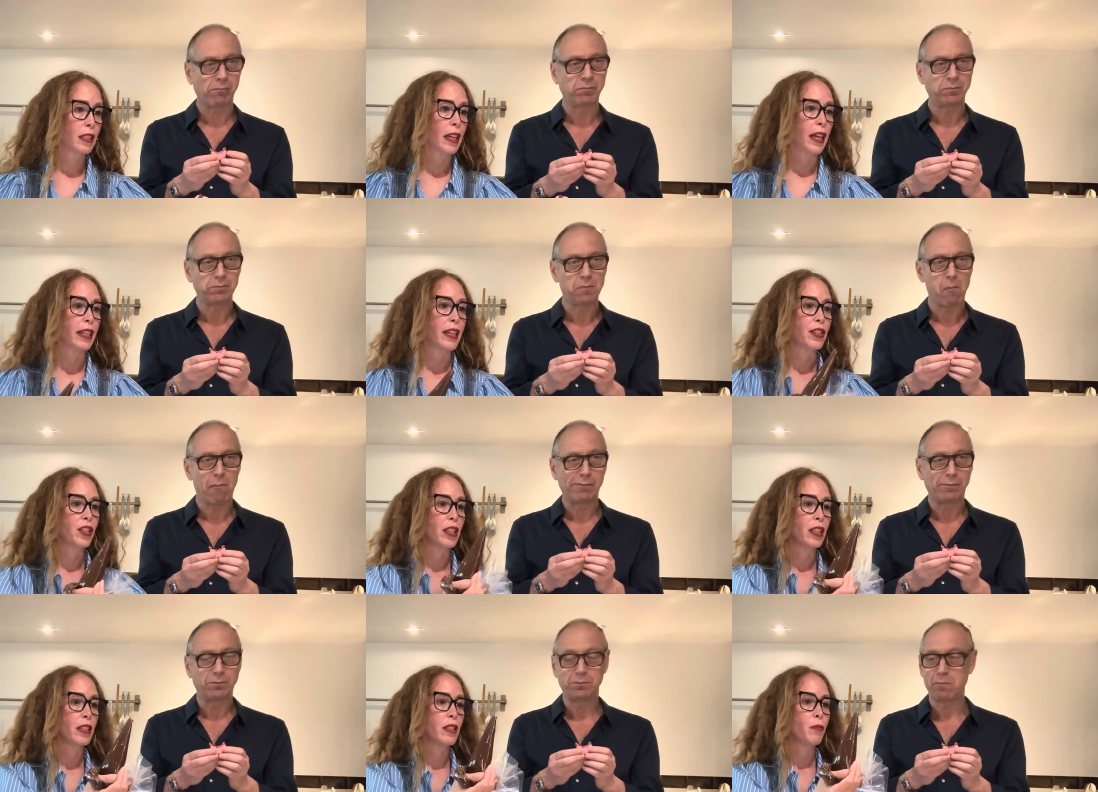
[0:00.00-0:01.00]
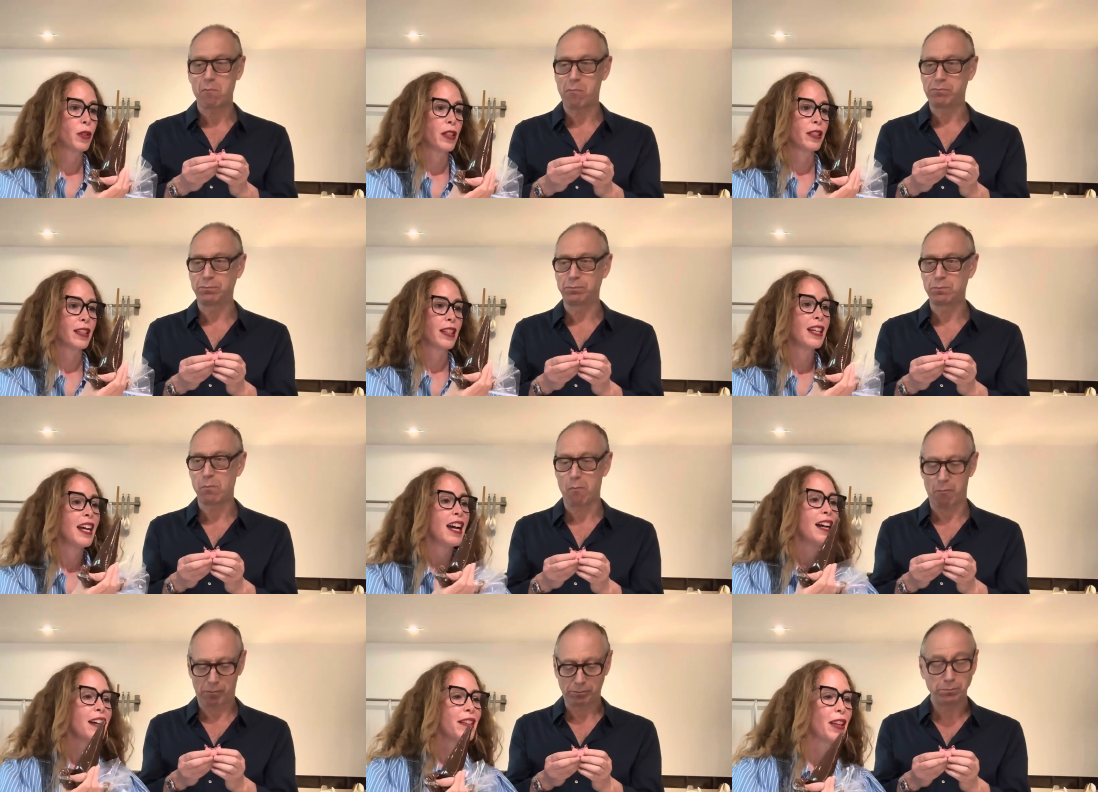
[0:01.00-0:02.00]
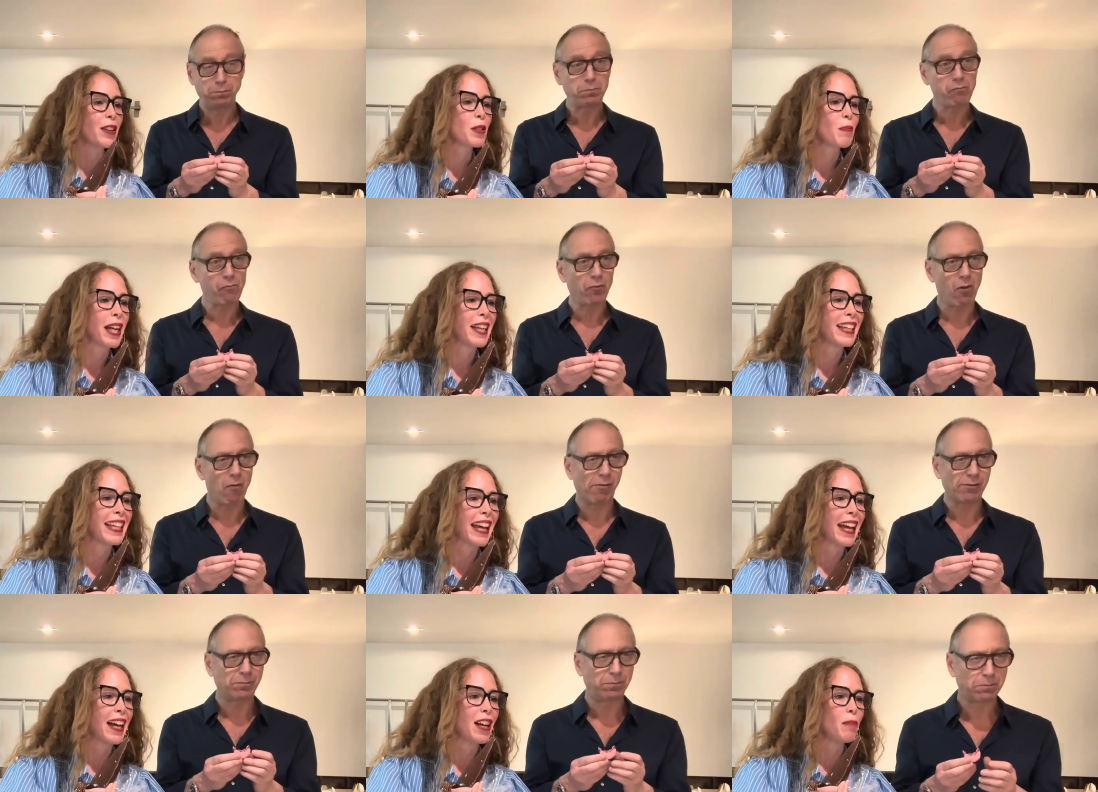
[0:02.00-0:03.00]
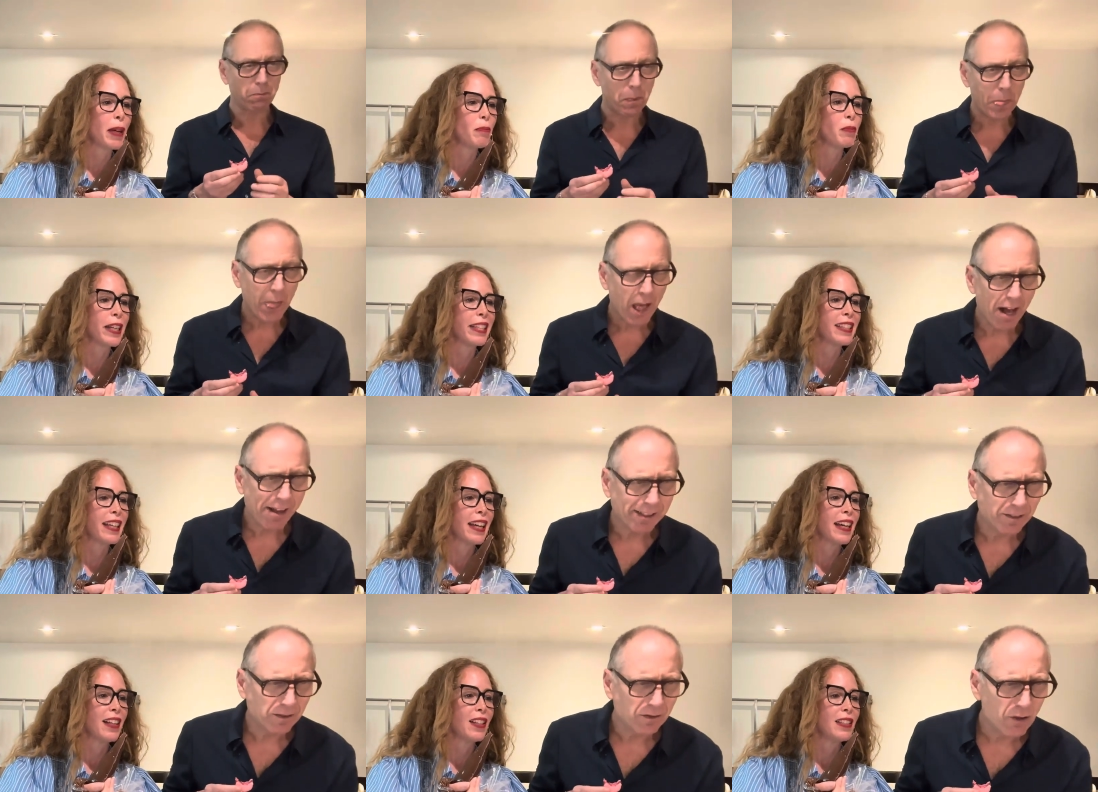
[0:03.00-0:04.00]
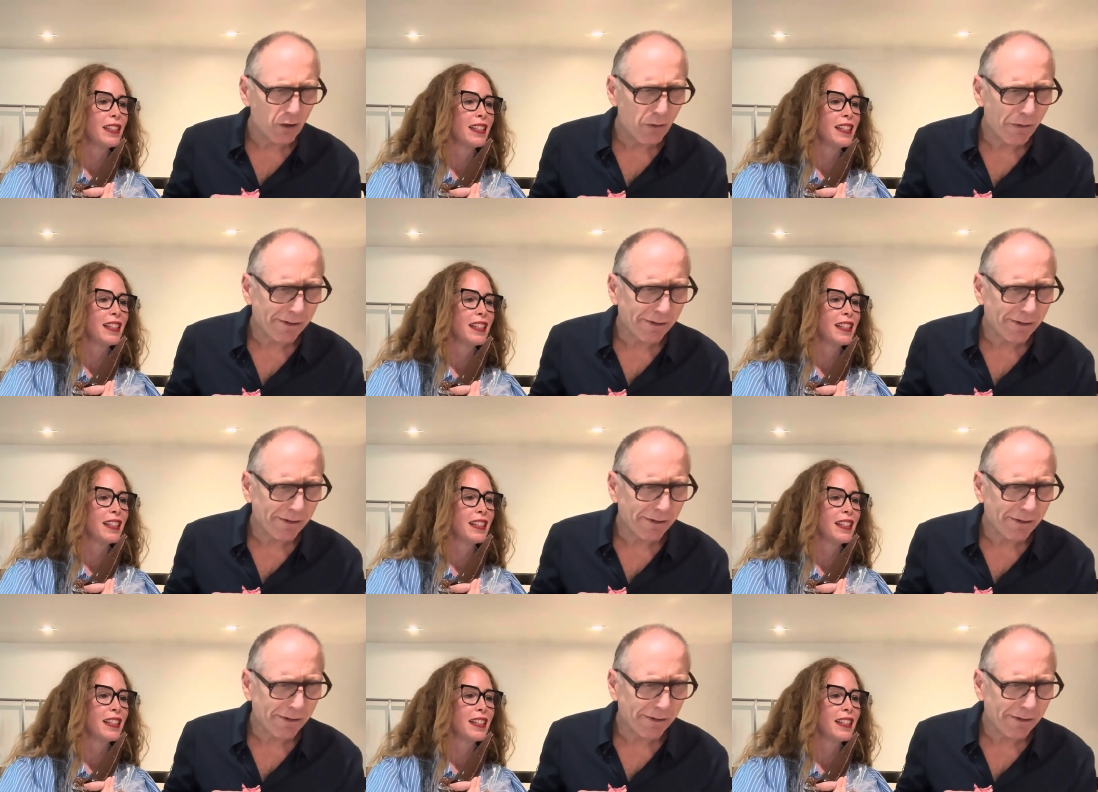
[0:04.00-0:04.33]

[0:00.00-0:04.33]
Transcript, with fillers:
Speaker 1: And I did put the, there's mm. my gal, my bread gal. Who?